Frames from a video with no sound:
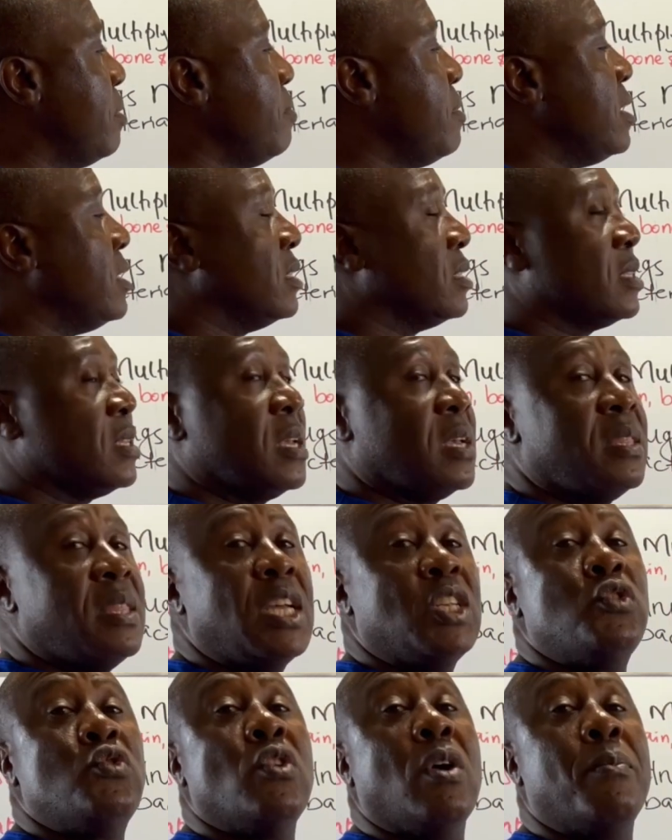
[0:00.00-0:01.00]
means
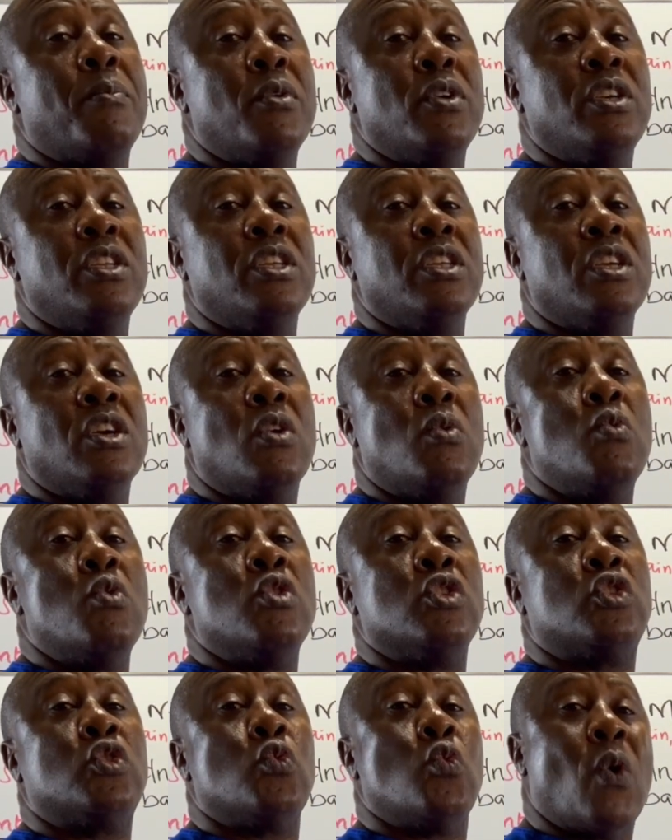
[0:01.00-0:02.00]
that your body
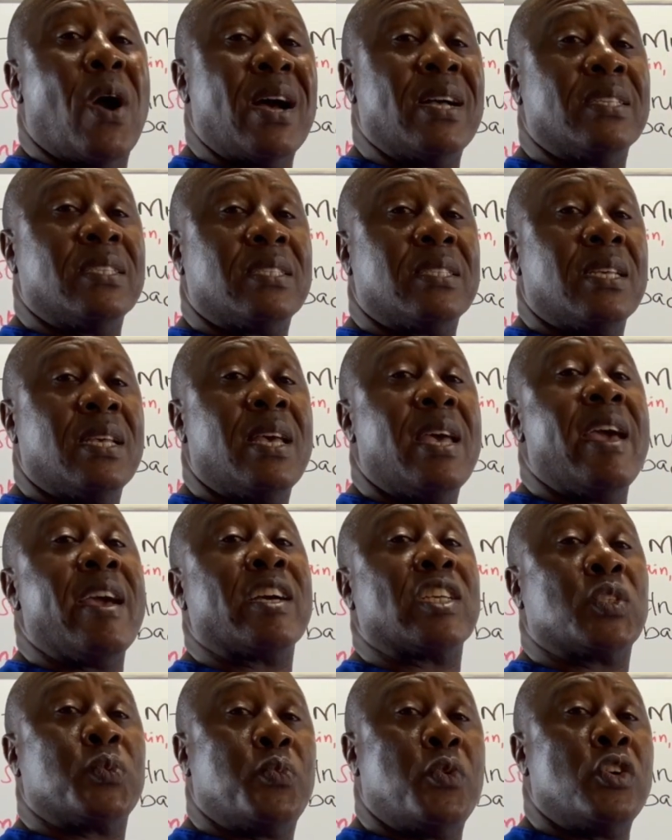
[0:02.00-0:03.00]
was once
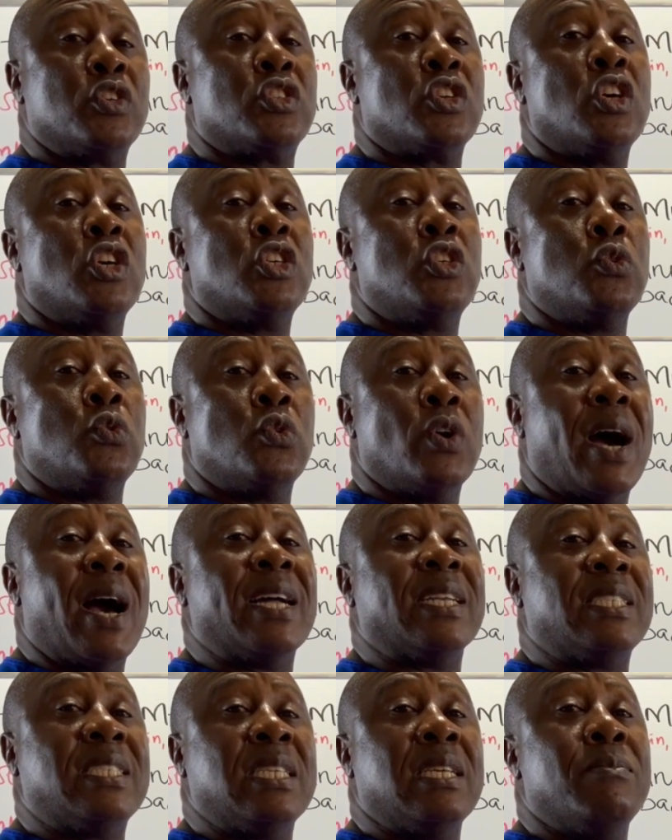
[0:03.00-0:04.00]
exposed to a
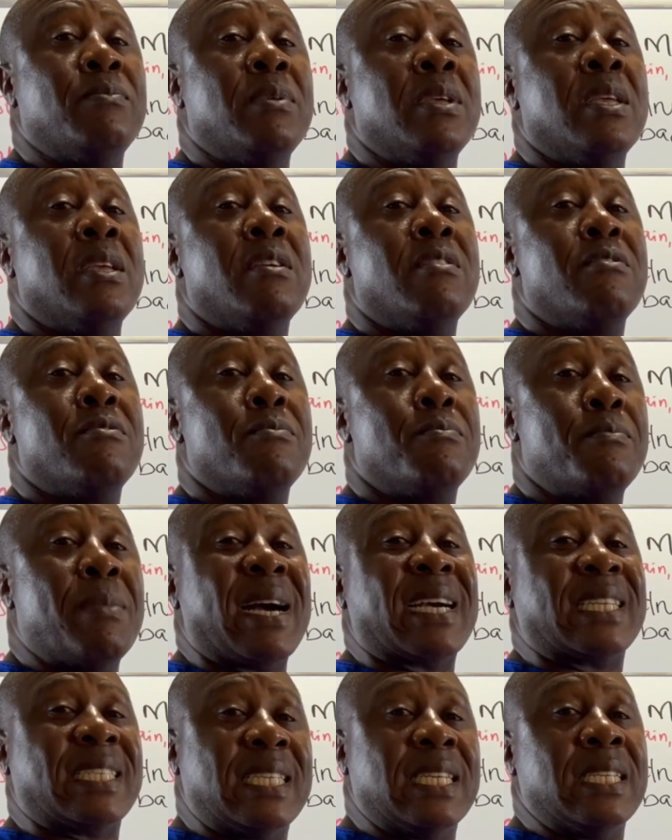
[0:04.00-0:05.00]
TB
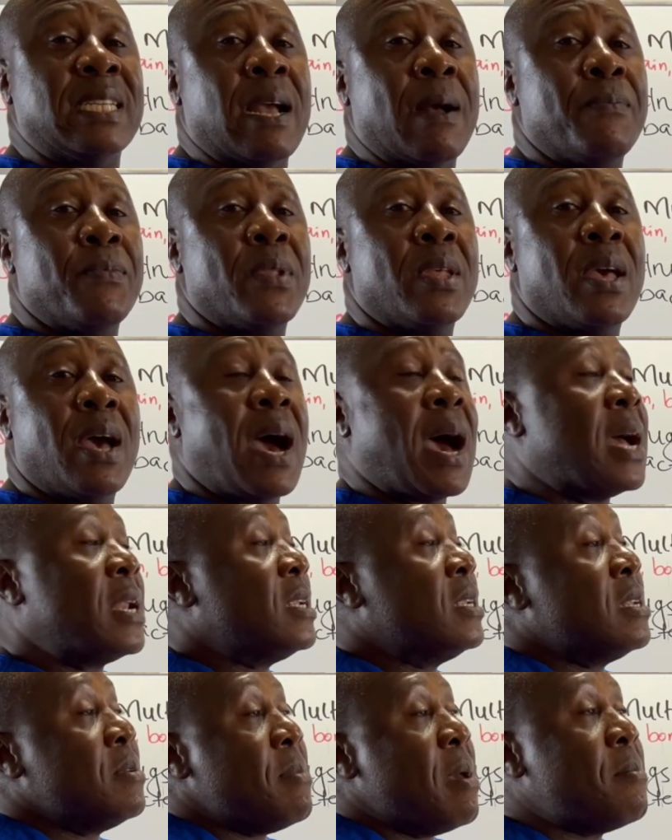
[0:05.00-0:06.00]
bacteria. And
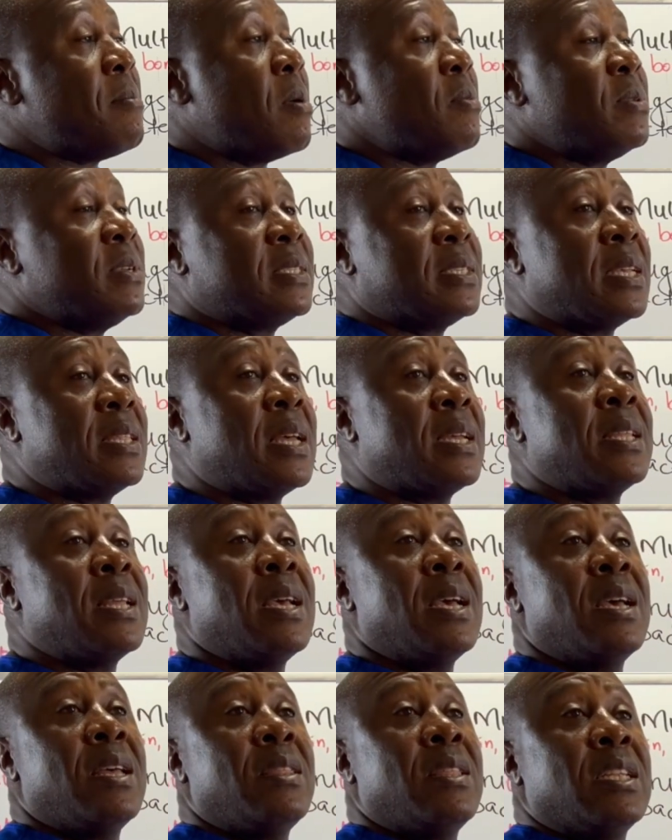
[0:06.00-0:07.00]
remember, we say that
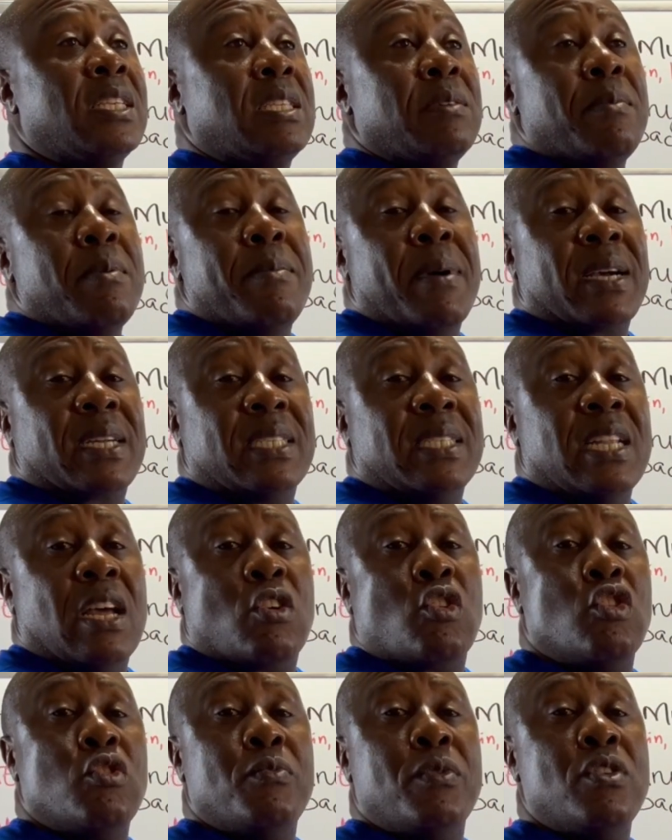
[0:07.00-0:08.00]
the TB bacteria
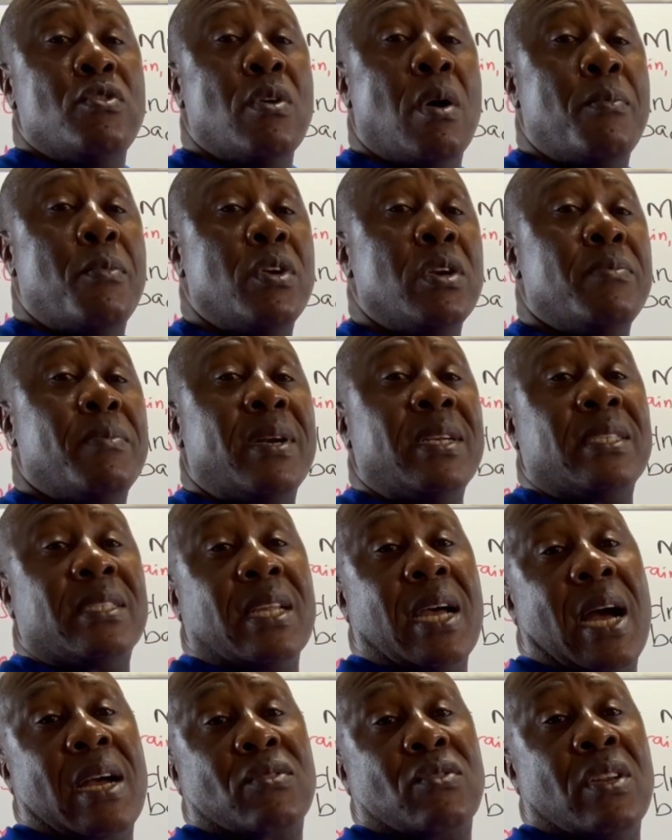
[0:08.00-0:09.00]
could be in your body, but it's
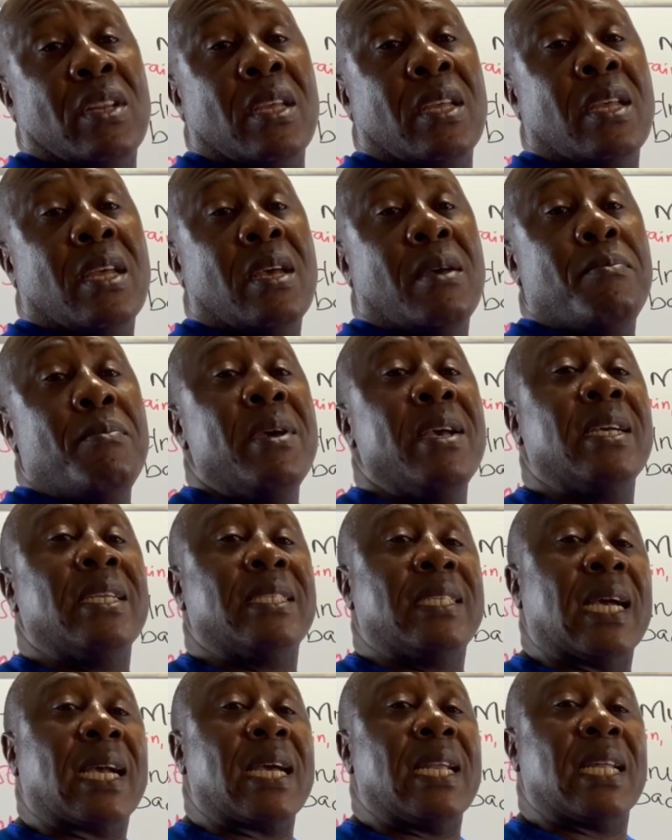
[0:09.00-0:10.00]
actually being
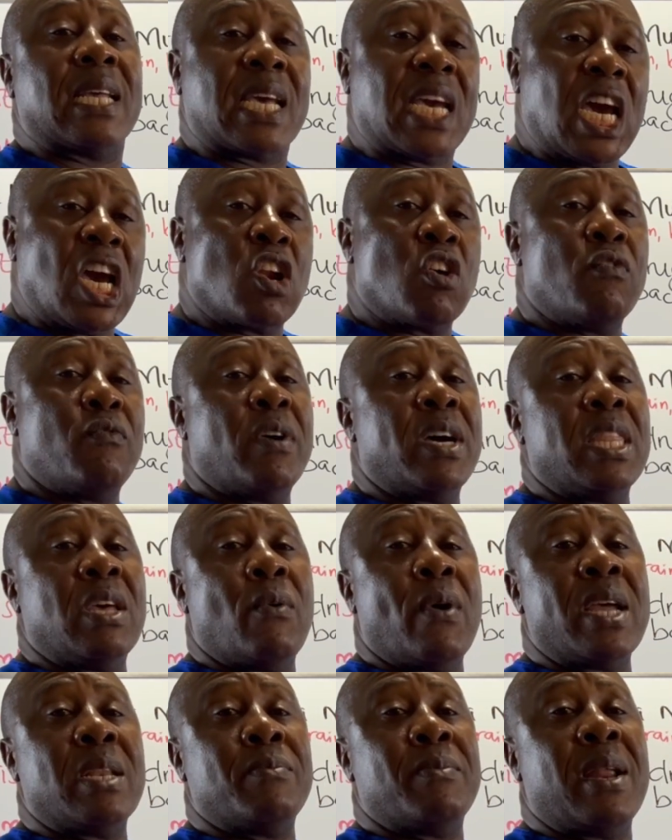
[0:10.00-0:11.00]
taken care of by the
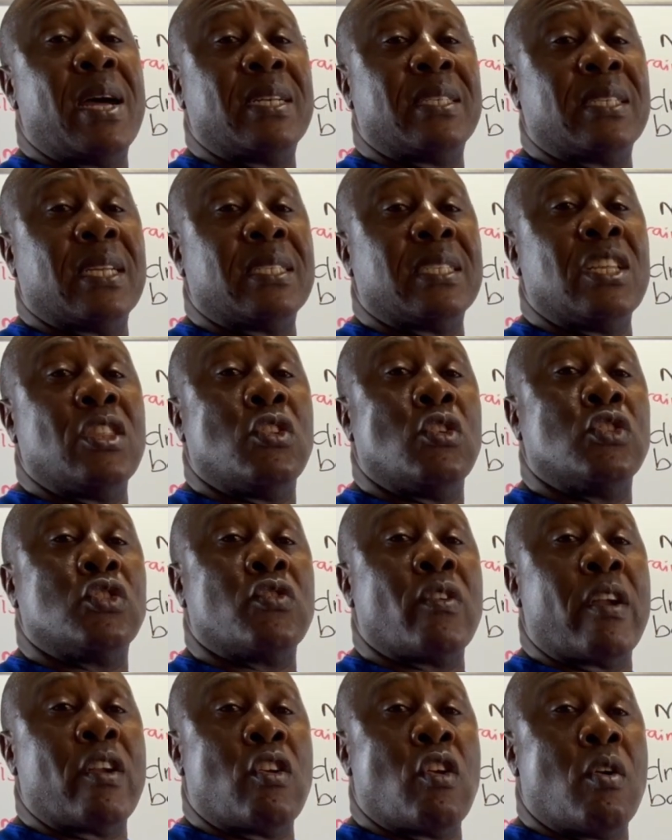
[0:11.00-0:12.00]
white blood cells in those
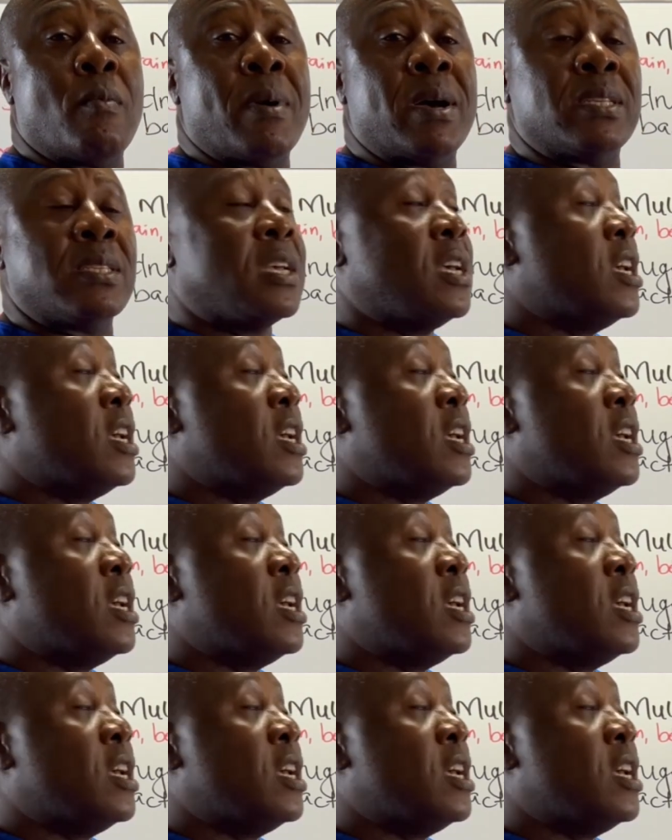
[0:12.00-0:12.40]
granulomas.